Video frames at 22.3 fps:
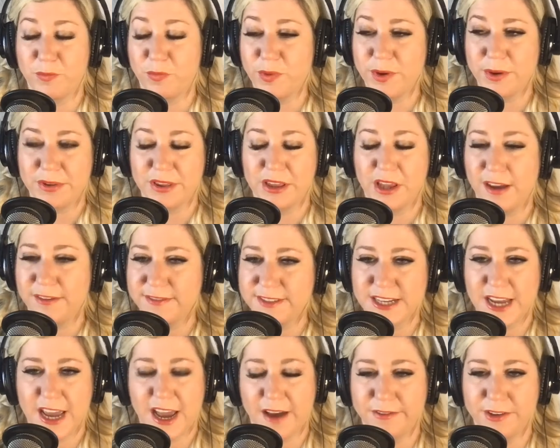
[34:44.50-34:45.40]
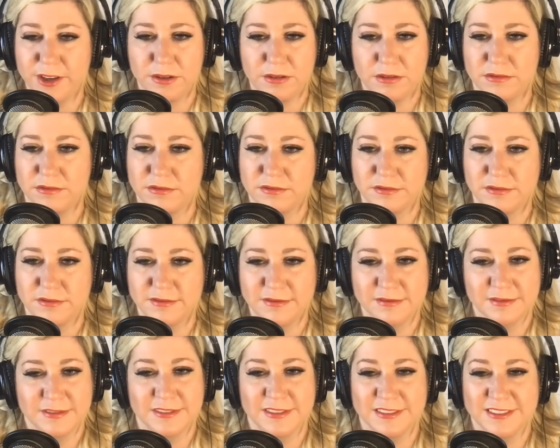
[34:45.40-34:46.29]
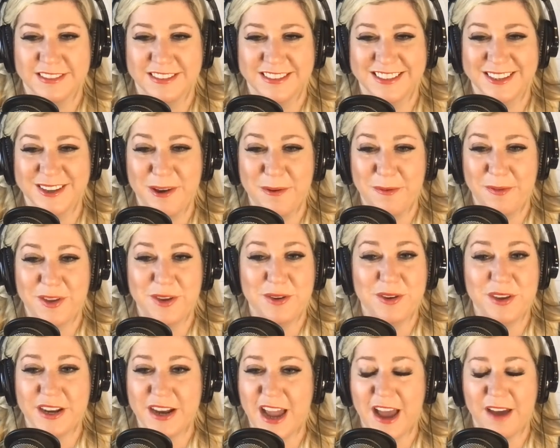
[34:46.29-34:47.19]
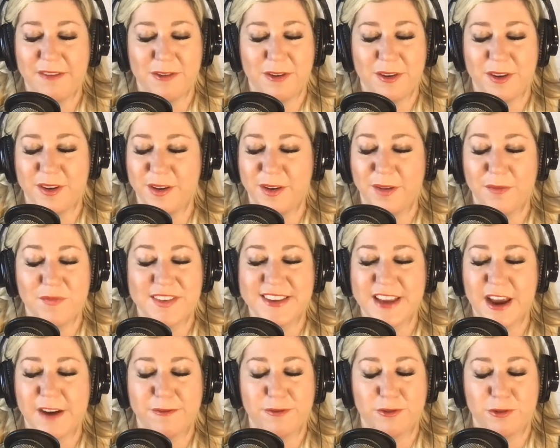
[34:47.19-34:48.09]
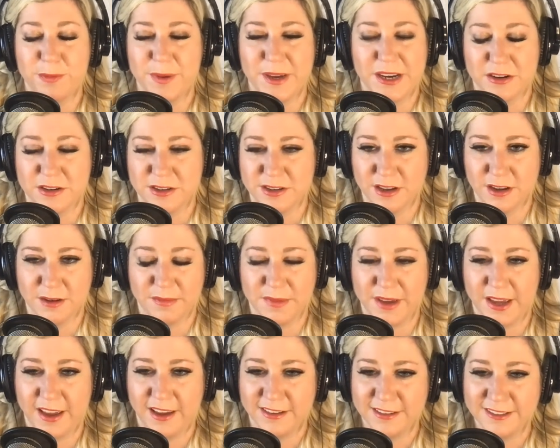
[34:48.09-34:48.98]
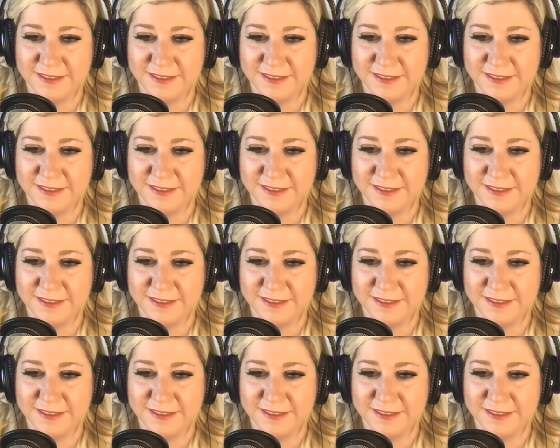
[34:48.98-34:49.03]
We would love to have you. You can have several beers on me.